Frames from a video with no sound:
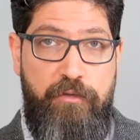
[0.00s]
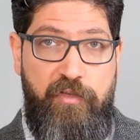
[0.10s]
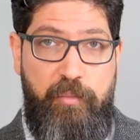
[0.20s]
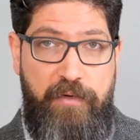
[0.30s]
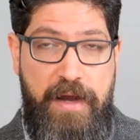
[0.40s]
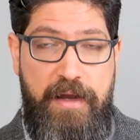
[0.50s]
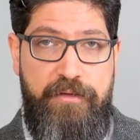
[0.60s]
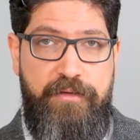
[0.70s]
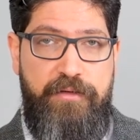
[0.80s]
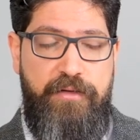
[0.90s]
or
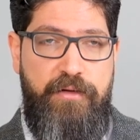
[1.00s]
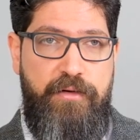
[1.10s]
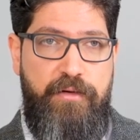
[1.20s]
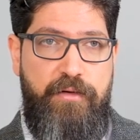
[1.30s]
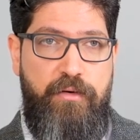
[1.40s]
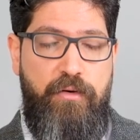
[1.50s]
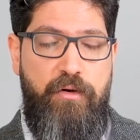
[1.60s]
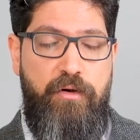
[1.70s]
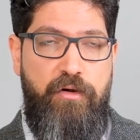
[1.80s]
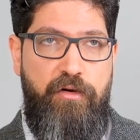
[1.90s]
spread
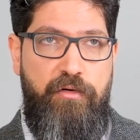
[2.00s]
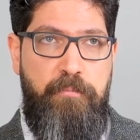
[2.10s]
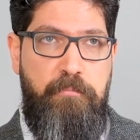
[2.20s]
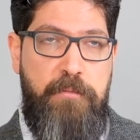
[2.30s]
or